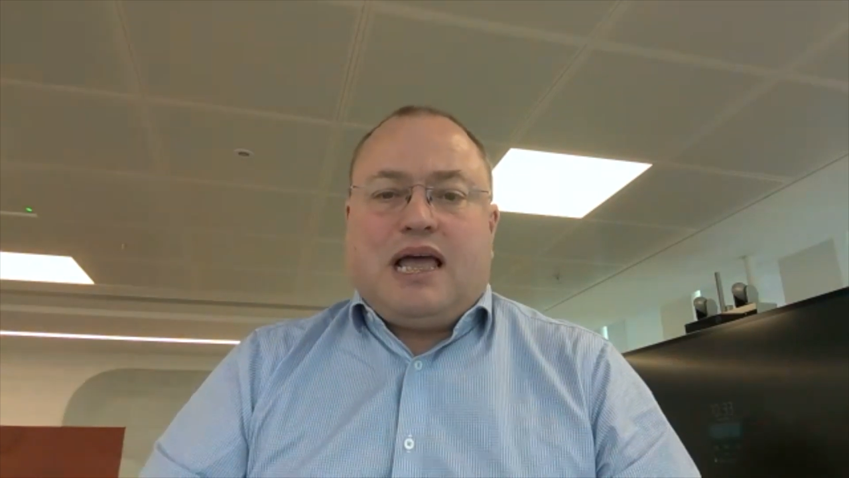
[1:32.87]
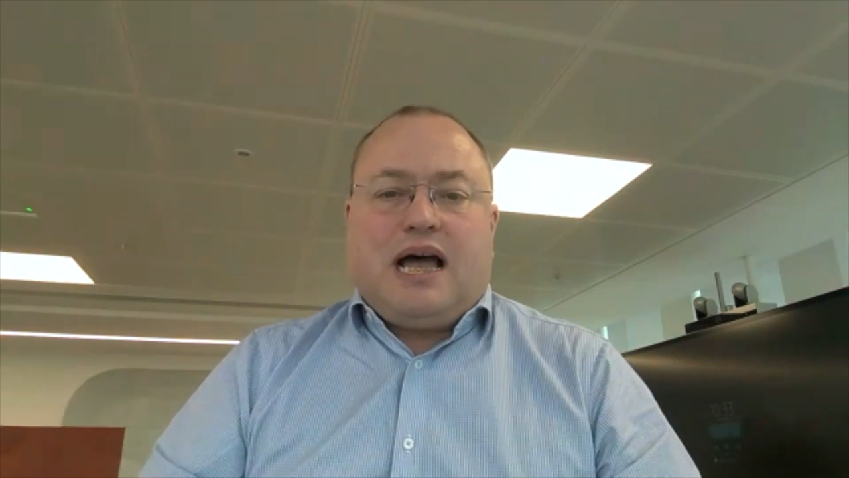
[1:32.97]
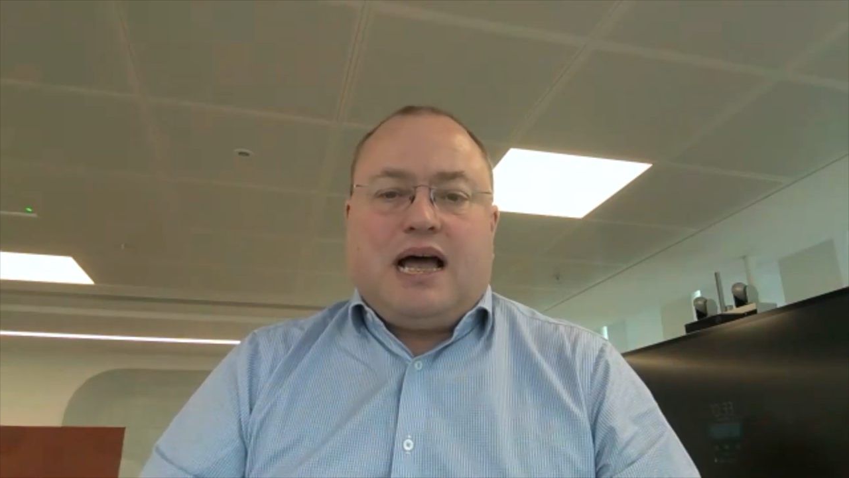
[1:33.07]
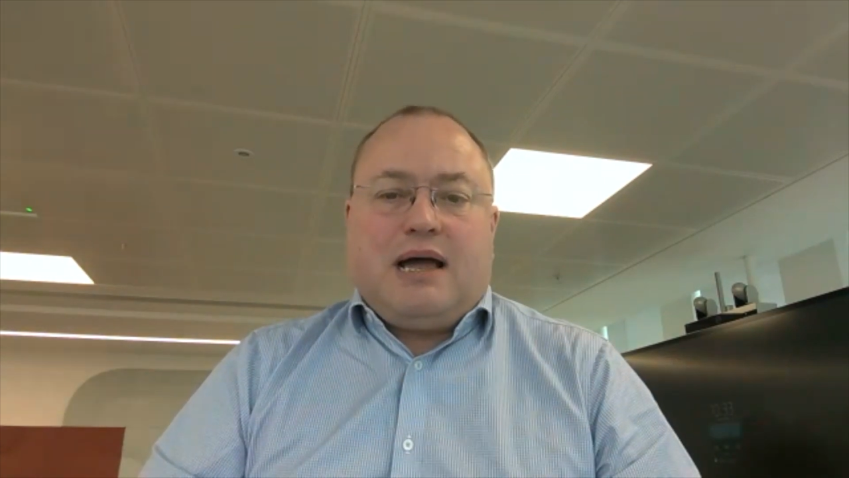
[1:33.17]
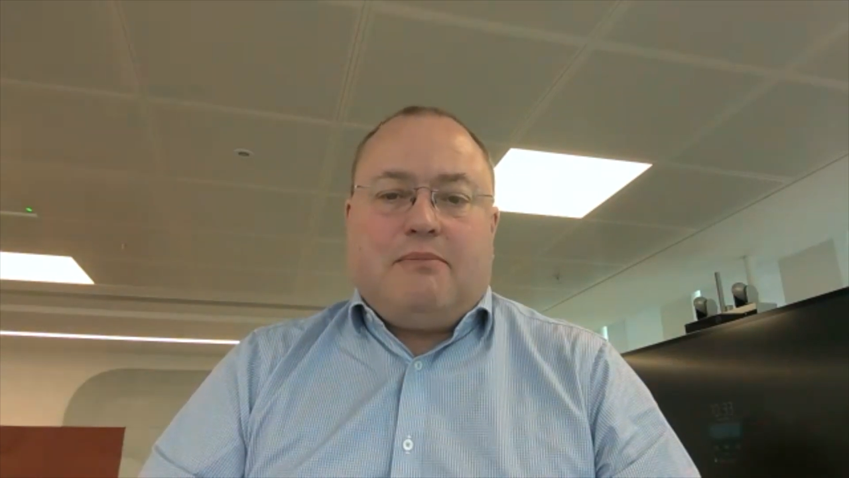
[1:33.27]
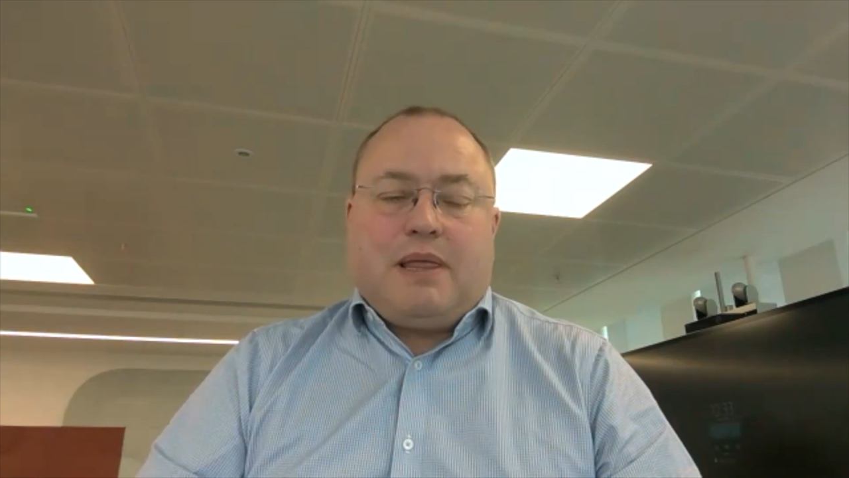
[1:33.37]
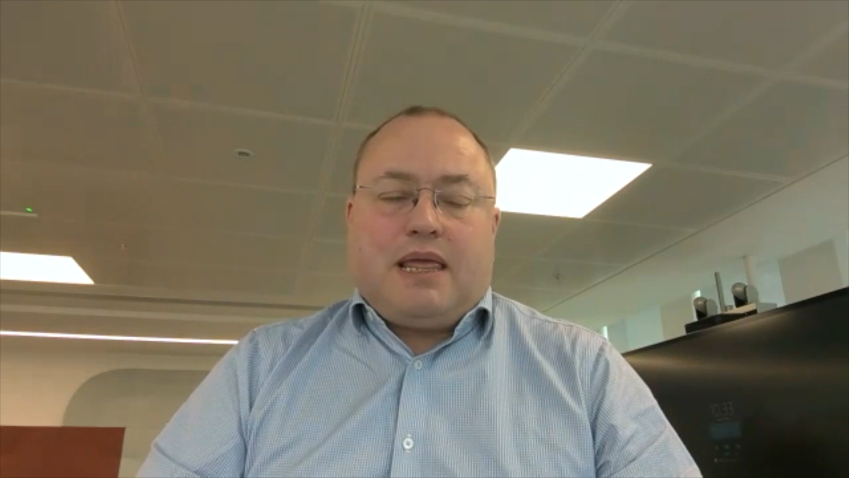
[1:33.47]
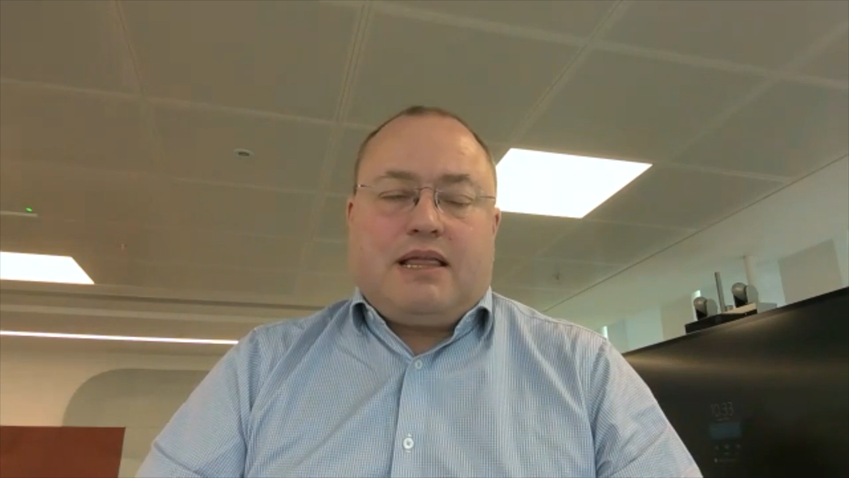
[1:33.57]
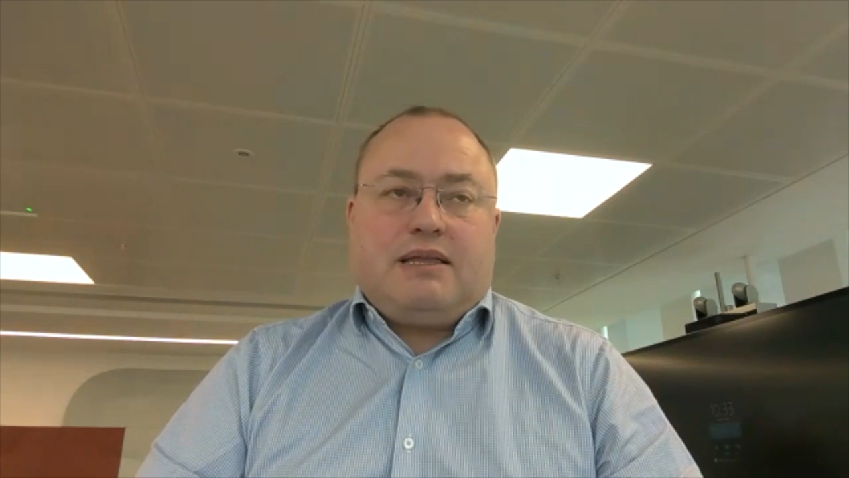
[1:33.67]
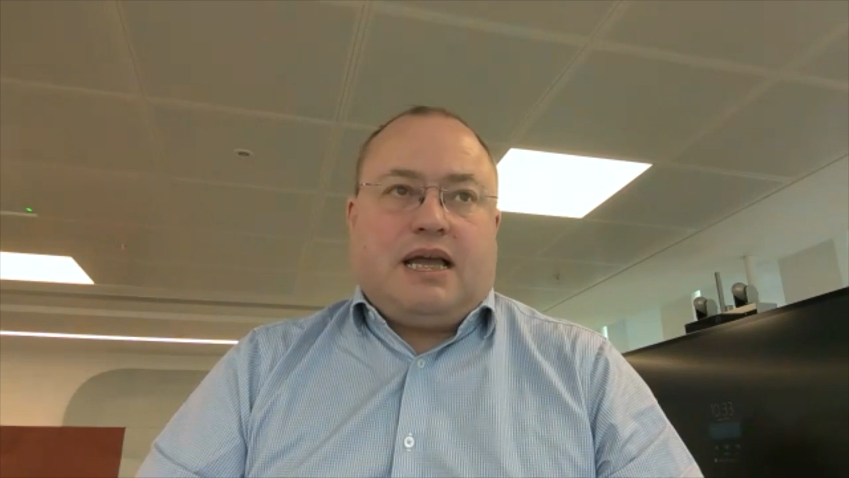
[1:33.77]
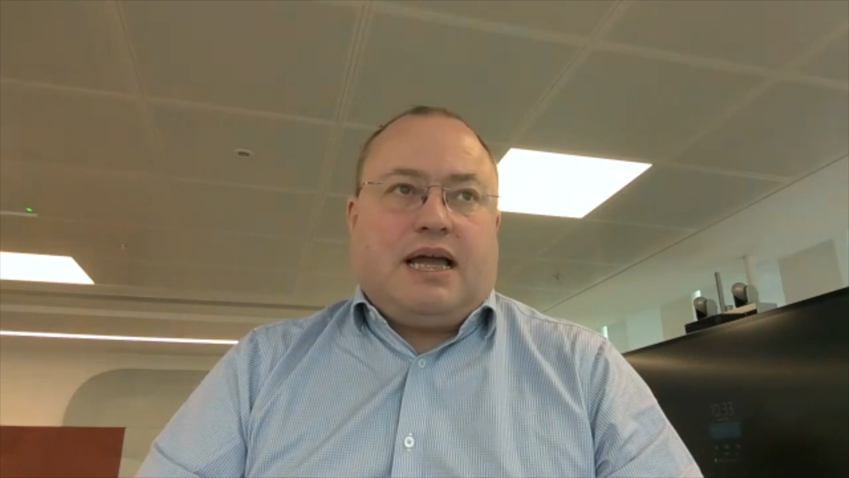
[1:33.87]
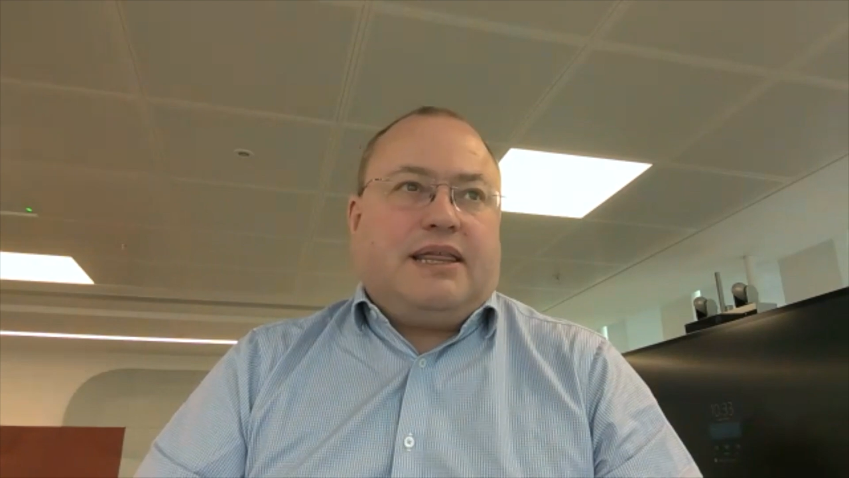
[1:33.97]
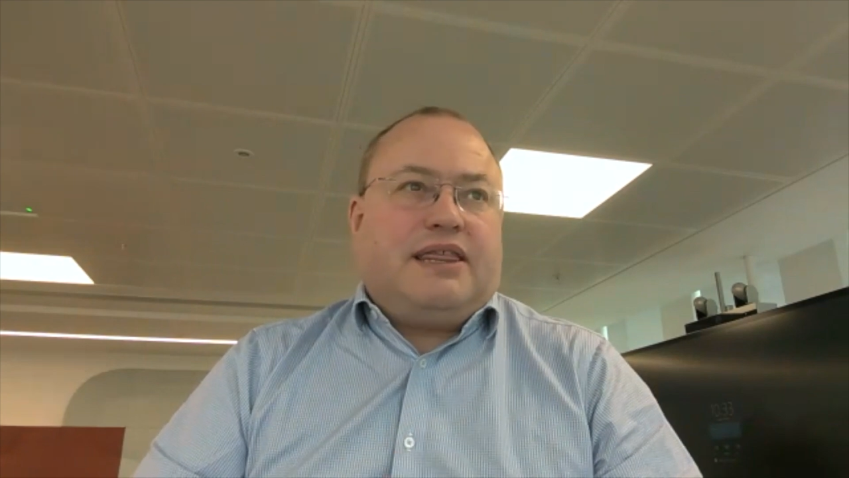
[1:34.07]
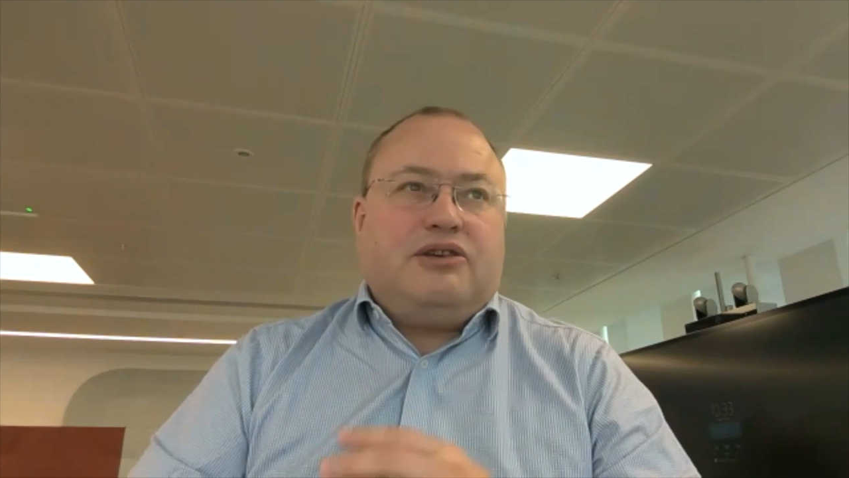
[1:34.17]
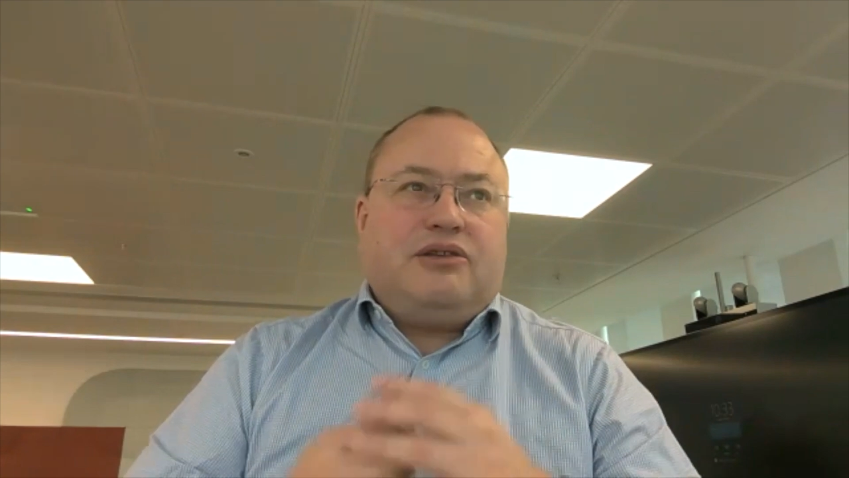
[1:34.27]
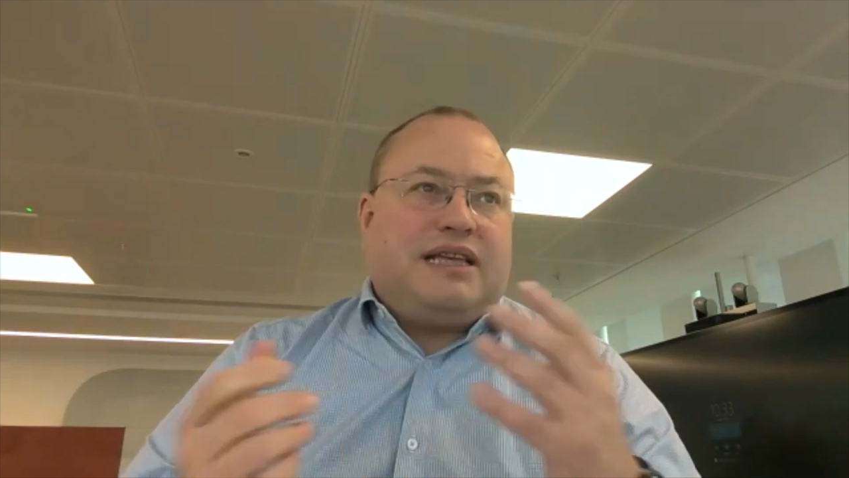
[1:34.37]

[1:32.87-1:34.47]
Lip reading: do